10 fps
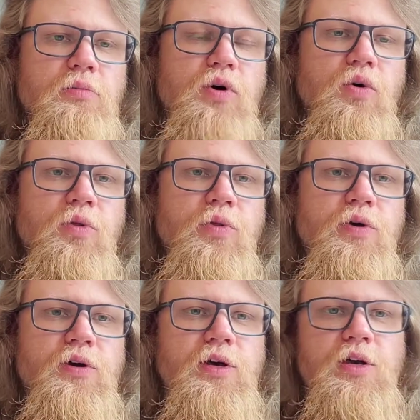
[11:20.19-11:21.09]
both
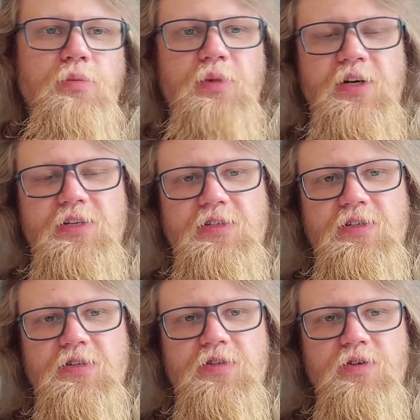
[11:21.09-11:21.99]
him and his
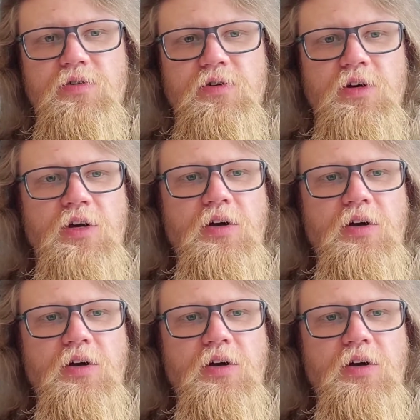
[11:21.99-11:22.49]
sister,